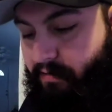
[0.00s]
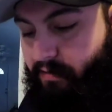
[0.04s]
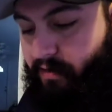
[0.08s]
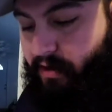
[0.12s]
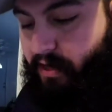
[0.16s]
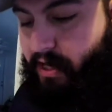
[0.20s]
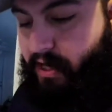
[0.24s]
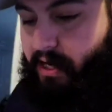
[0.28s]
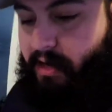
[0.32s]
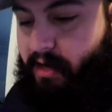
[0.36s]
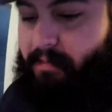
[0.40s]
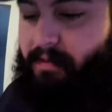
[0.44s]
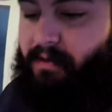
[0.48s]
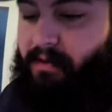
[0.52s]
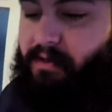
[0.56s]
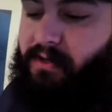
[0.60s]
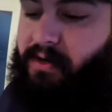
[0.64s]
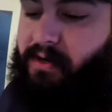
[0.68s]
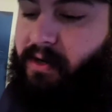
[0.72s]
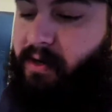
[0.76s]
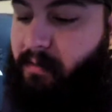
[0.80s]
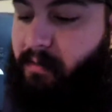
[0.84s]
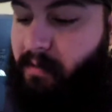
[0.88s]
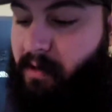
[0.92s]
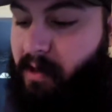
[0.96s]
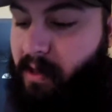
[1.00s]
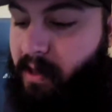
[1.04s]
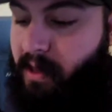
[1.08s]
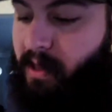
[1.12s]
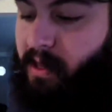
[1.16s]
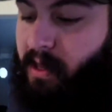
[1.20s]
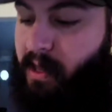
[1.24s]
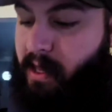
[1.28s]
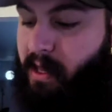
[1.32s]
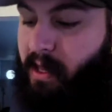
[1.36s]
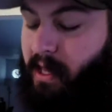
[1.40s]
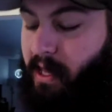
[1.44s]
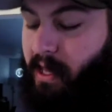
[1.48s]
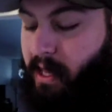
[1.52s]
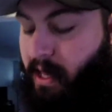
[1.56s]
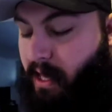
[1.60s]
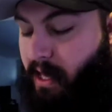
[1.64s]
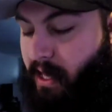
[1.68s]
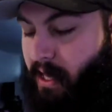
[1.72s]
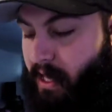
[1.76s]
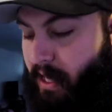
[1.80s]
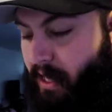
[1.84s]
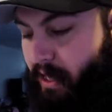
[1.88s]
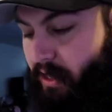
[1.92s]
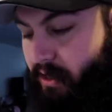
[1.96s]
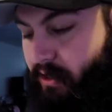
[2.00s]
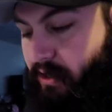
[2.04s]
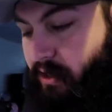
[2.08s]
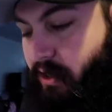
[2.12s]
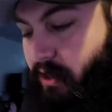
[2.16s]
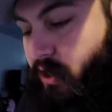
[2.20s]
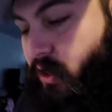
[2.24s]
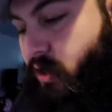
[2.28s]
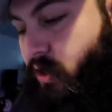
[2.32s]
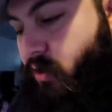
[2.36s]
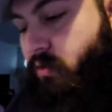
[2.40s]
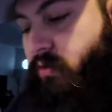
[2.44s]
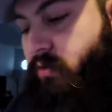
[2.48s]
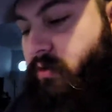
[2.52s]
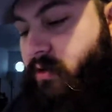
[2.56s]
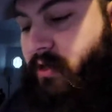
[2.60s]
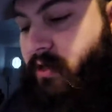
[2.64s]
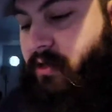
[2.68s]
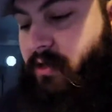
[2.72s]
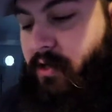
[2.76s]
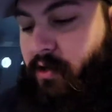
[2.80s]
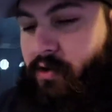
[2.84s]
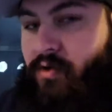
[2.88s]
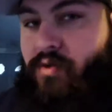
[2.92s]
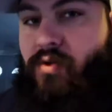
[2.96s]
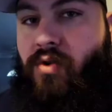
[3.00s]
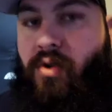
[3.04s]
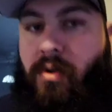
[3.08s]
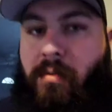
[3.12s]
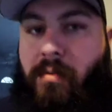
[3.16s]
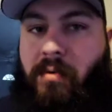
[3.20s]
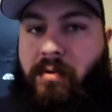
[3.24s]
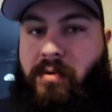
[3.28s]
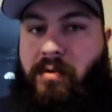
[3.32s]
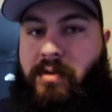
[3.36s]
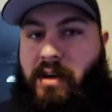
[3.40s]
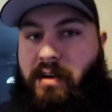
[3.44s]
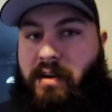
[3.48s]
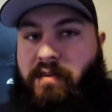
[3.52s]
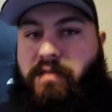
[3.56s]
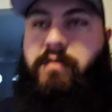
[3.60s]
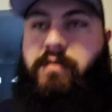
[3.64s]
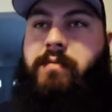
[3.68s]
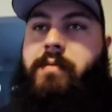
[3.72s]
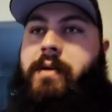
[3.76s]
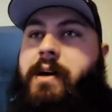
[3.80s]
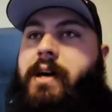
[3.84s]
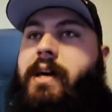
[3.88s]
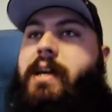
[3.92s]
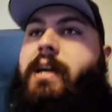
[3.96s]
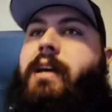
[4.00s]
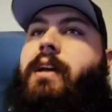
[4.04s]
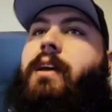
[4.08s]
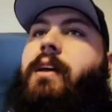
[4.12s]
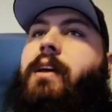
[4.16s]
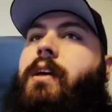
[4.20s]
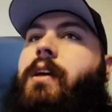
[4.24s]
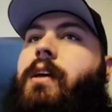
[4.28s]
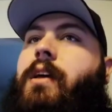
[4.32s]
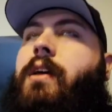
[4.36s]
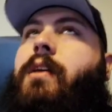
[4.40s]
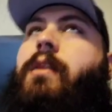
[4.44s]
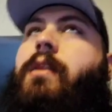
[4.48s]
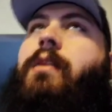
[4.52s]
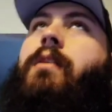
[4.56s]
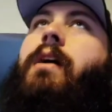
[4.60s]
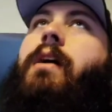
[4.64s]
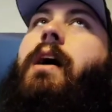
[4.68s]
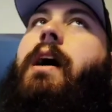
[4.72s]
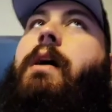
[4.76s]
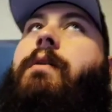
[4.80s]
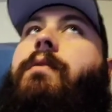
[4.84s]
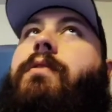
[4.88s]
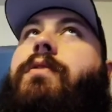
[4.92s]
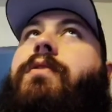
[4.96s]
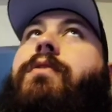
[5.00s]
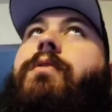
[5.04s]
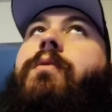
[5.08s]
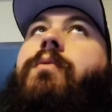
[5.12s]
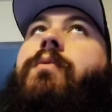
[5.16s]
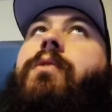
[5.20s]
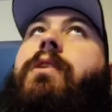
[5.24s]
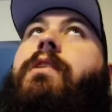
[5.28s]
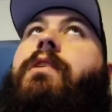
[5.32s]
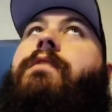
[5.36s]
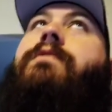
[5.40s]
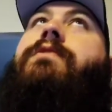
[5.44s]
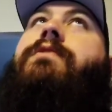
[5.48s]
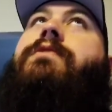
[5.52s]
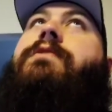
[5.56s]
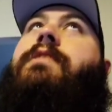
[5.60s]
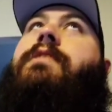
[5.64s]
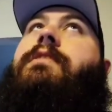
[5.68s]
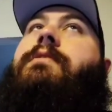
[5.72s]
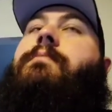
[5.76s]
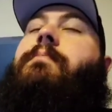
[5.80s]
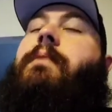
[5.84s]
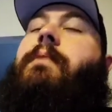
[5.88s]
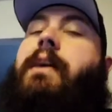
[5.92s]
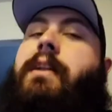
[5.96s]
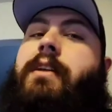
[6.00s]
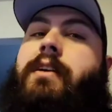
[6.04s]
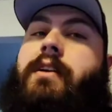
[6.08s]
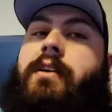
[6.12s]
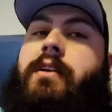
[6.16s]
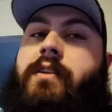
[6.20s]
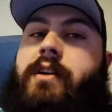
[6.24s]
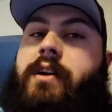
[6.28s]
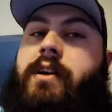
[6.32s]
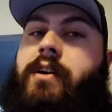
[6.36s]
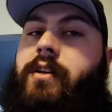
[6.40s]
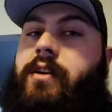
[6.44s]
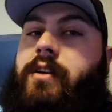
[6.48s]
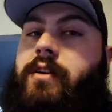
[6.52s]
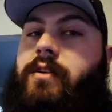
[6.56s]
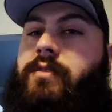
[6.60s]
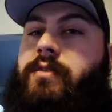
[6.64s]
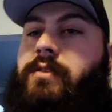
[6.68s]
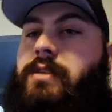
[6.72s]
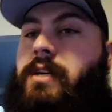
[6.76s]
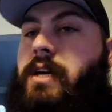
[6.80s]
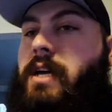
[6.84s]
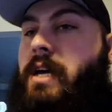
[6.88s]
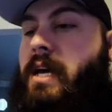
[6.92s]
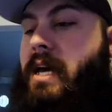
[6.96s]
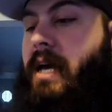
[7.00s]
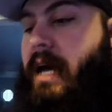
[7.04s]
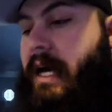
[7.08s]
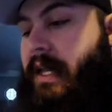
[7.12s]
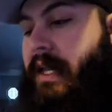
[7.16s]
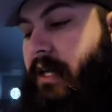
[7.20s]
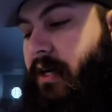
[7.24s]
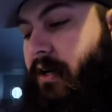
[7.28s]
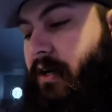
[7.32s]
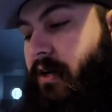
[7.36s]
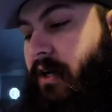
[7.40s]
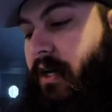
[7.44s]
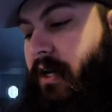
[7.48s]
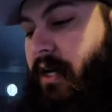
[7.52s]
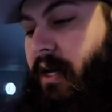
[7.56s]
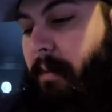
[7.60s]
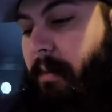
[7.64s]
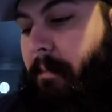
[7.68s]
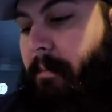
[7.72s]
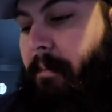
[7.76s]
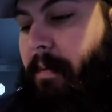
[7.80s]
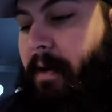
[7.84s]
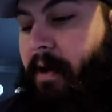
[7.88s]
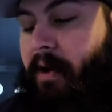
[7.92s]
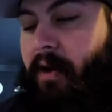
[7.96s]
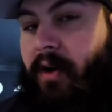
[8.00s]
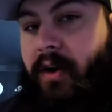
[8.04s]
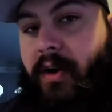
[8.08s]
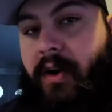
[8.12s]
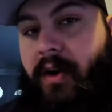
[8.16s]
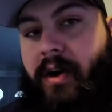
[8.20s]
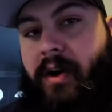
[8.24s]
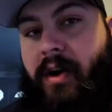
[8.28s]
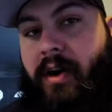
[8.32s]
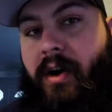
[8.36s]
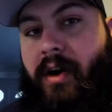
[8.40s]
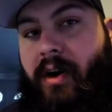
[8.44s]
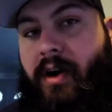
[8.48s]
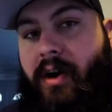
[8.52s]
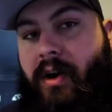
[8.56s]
for a camping trip. To use as a normal duffel bag, or even just as a bag to carry clothes, I think you're going to get a better,